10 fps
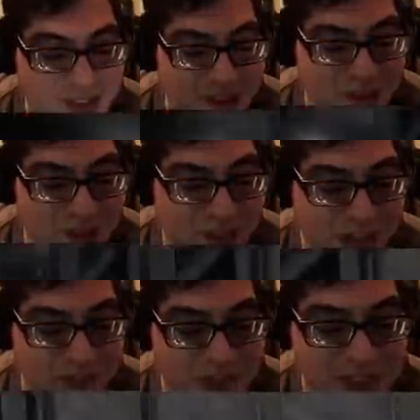single player, and
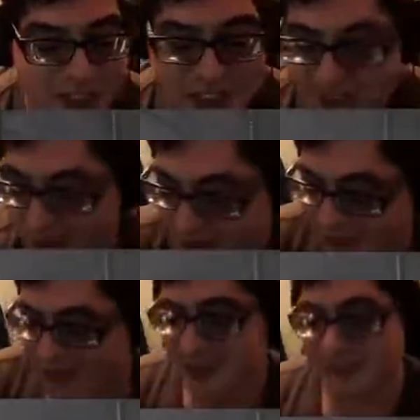I'm Dead
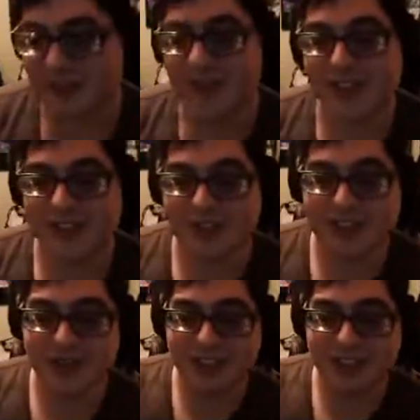was fun enough single